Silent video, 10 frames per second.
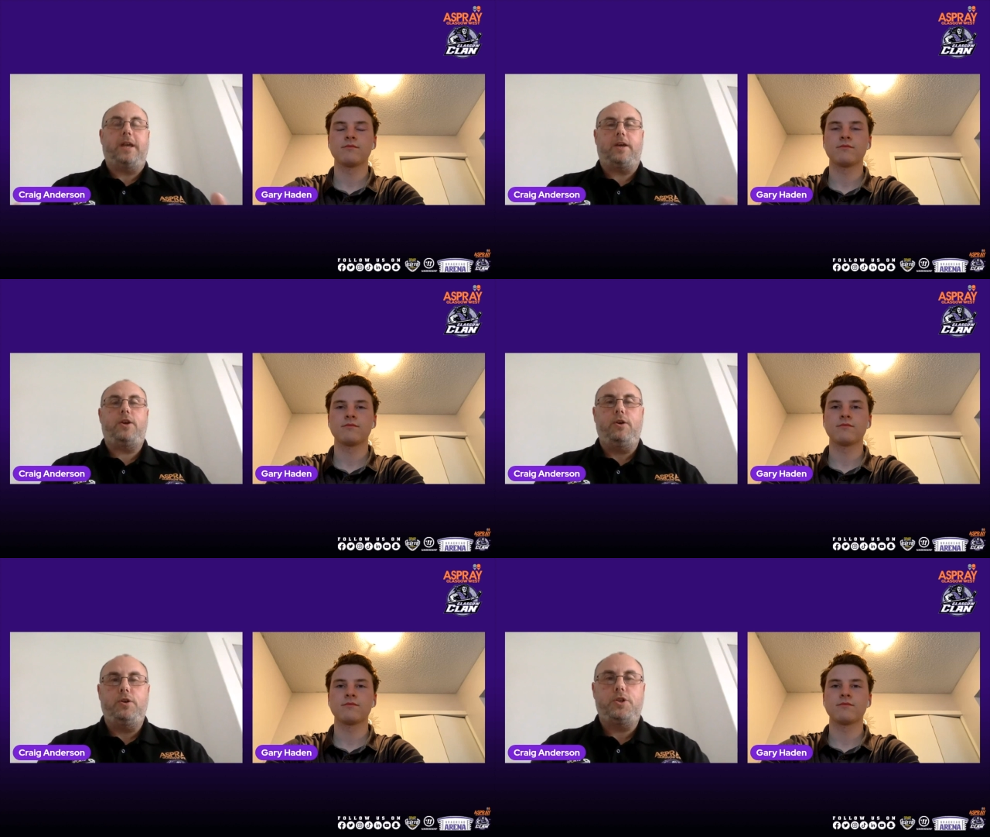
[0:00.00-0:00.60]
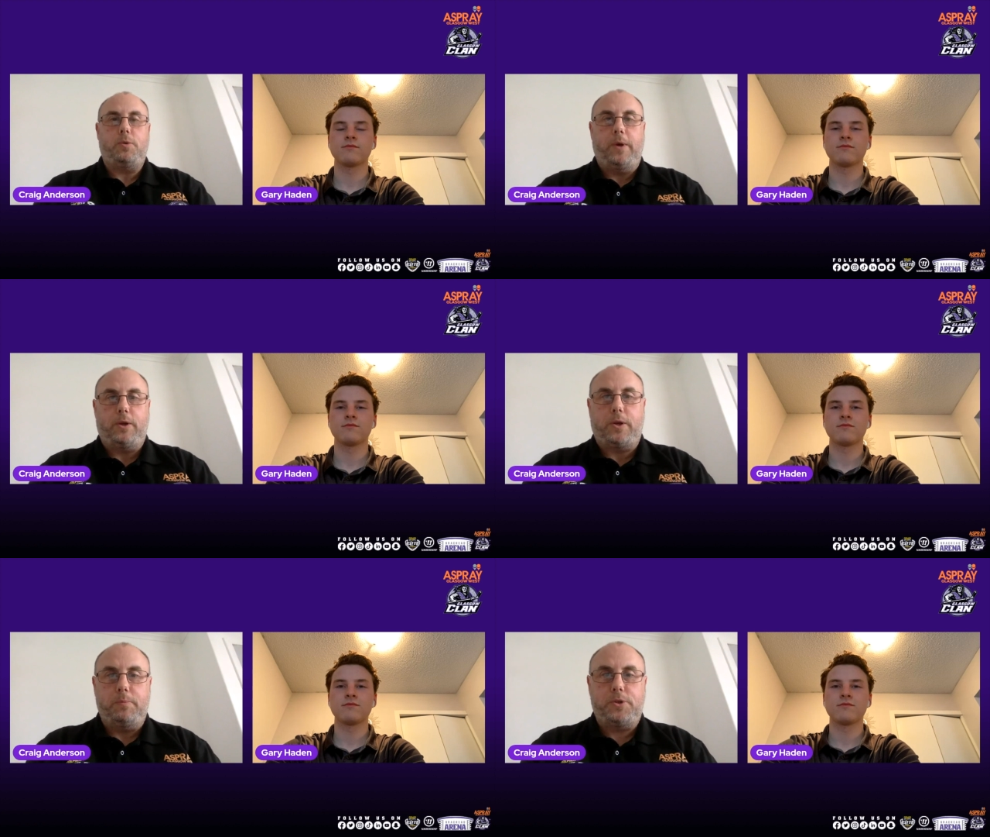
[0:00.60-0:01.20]
Speaker 1: a huge
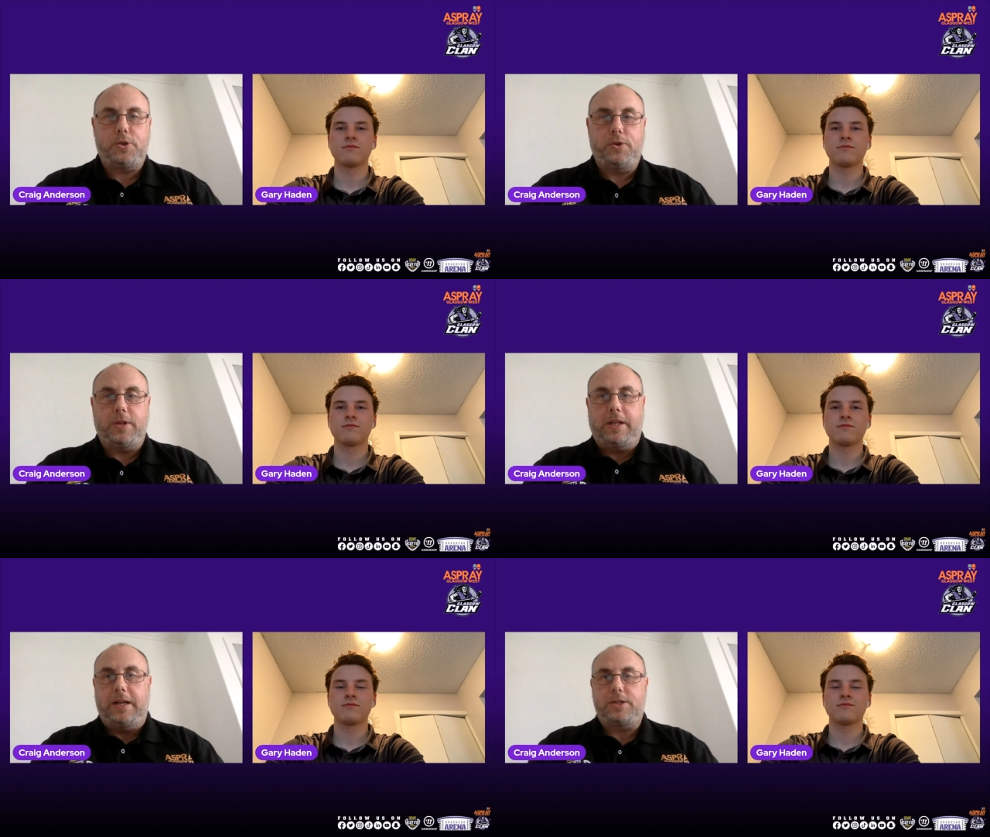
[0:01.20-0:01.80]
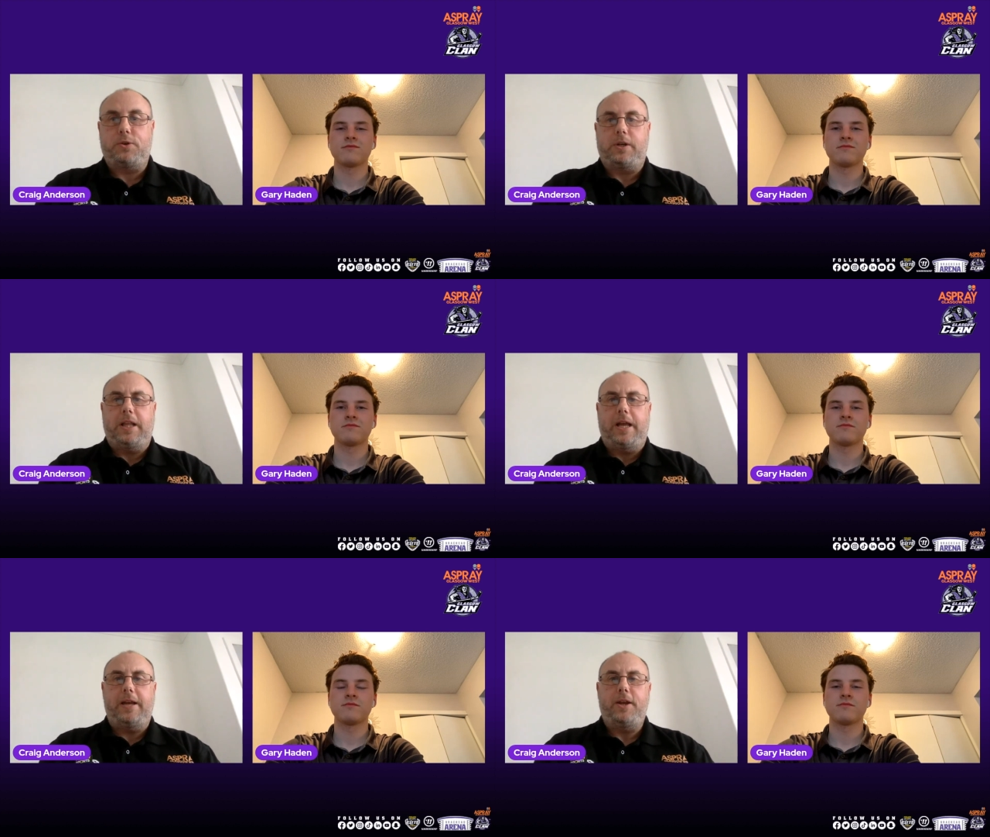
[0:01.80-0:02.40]
welcome to the Glasgow
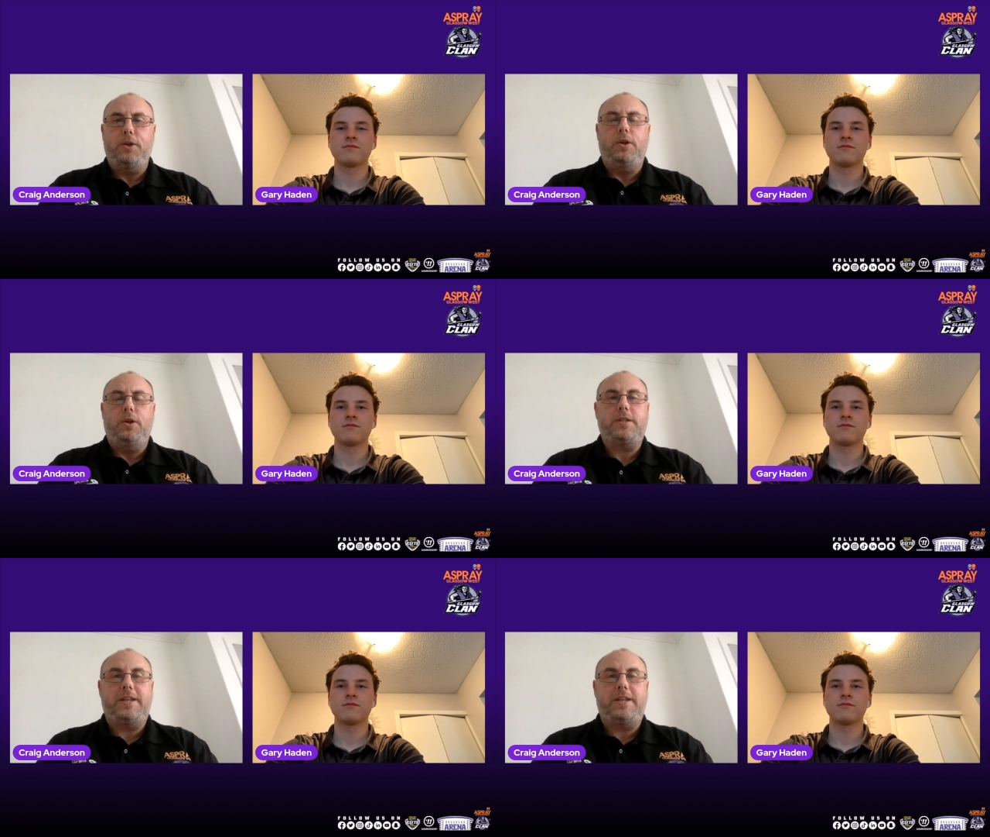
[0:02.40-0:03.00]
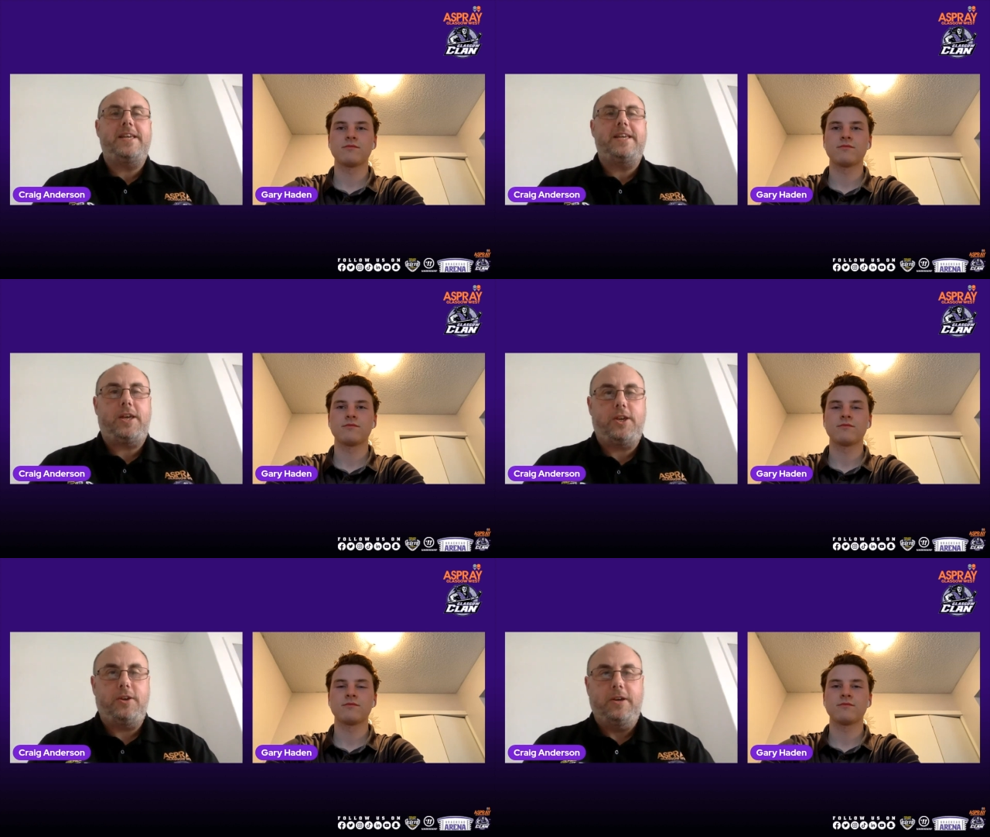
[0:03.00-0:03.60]
Clan. How long did it
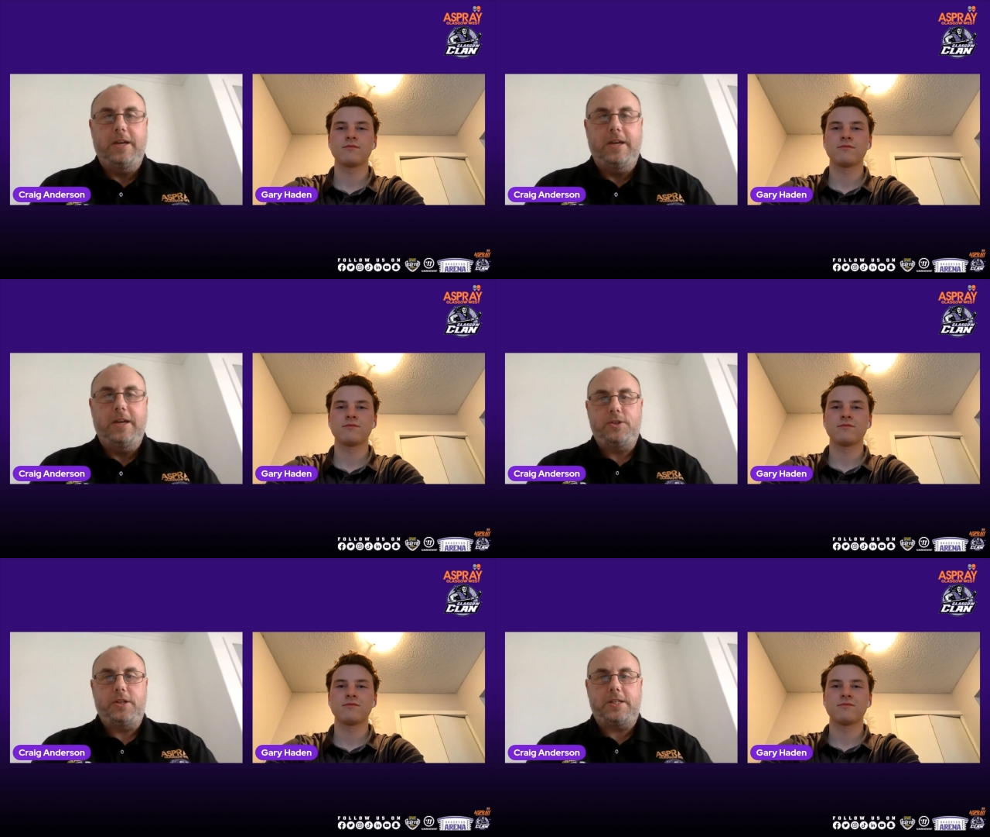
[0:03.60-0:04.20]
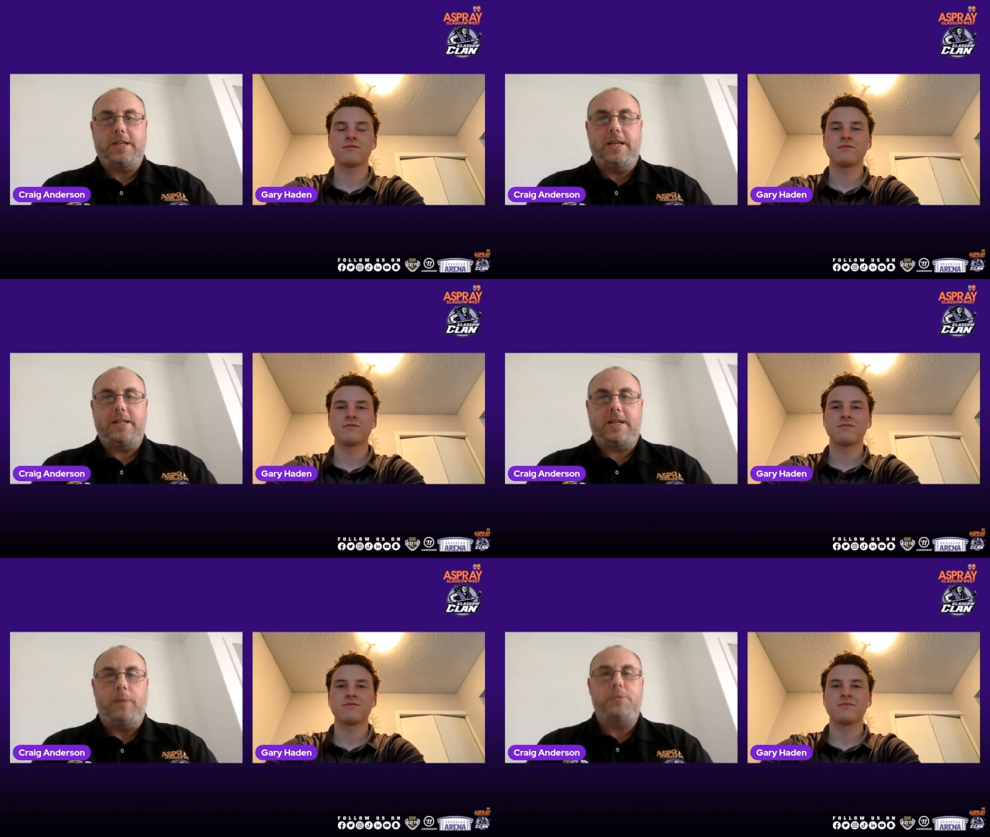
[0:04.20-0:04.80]
take you to decide to
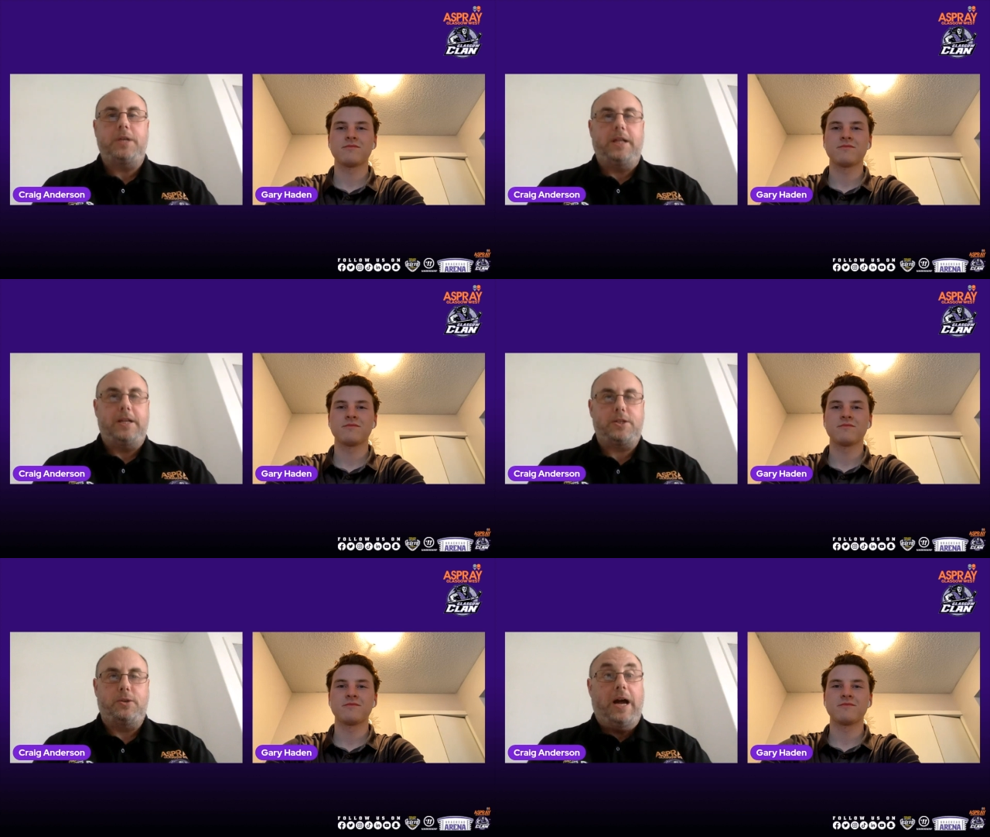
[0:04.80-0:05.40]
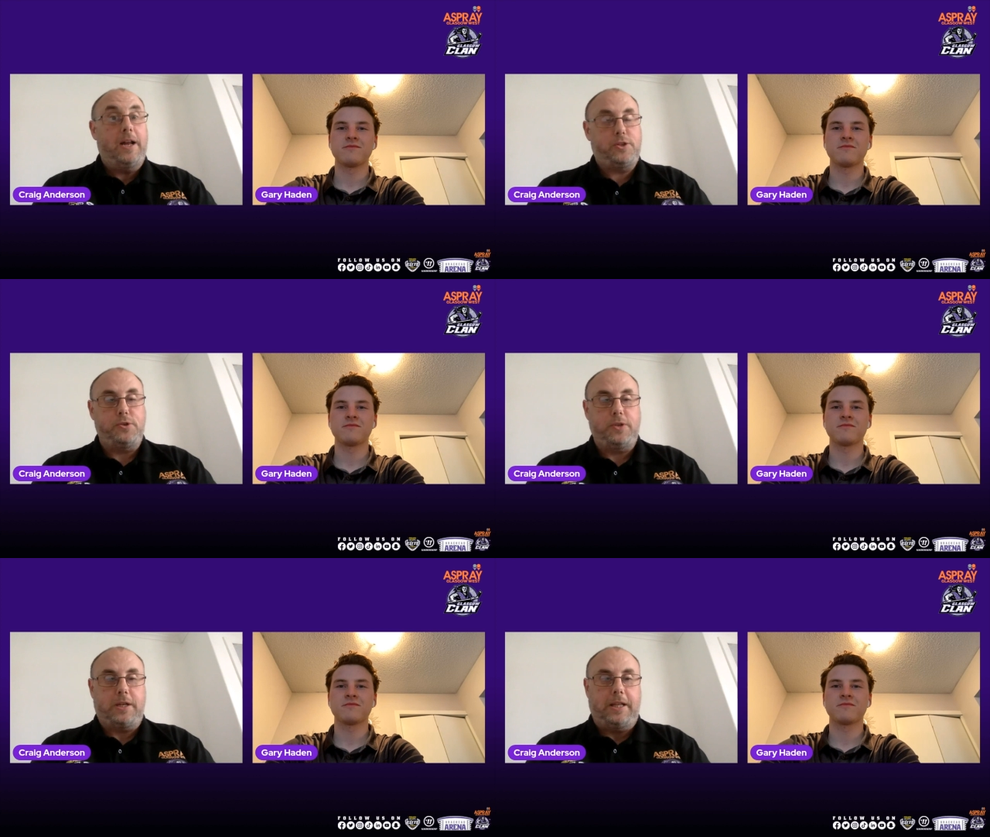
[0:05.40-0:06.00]
come to Glasgow and to
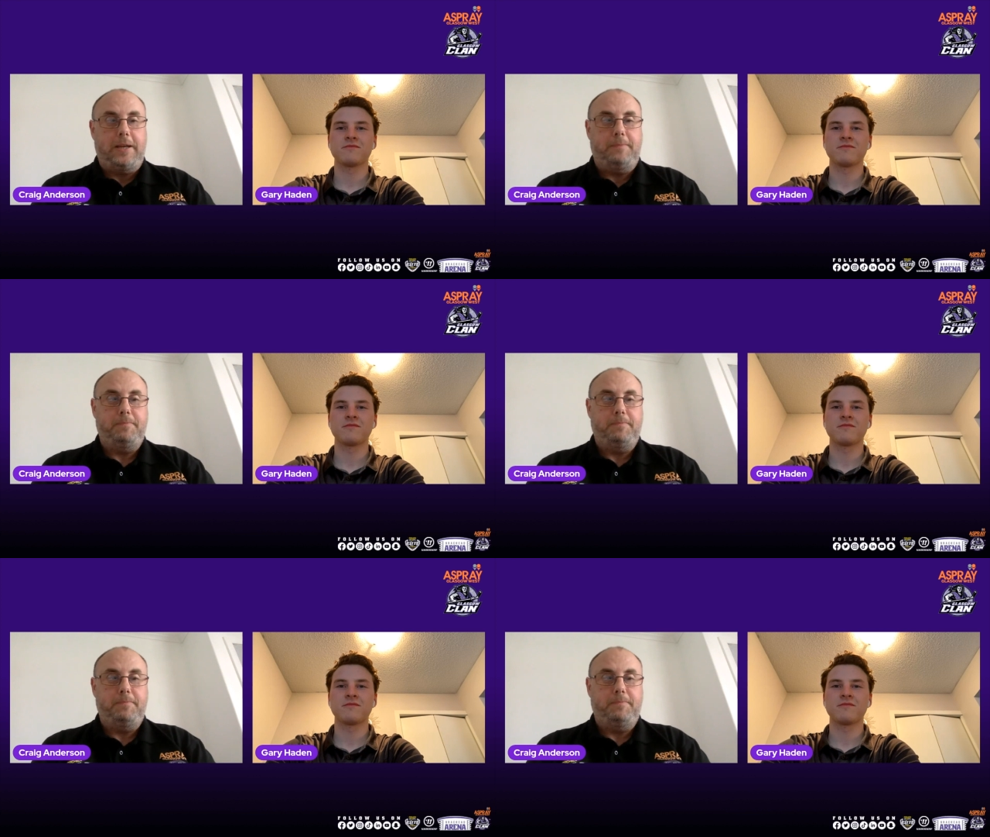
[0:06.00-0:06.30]
the Clan?